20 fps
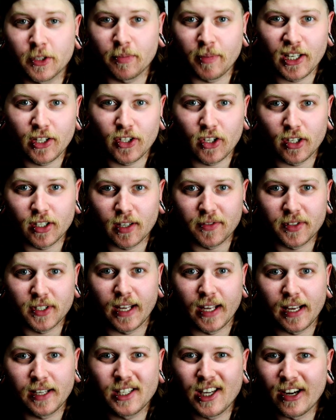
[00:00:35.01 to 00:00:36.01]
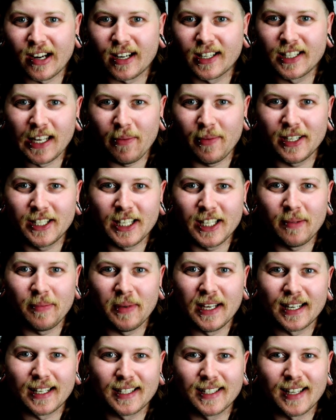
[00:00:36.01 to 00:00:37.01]
species of snakes here at
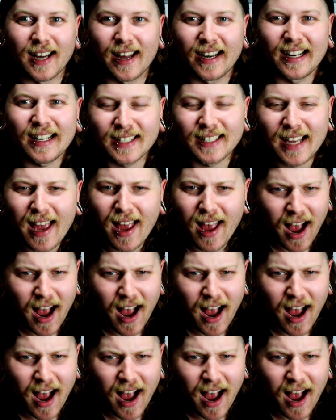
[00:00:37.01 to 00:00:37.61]
DVCB Exotics.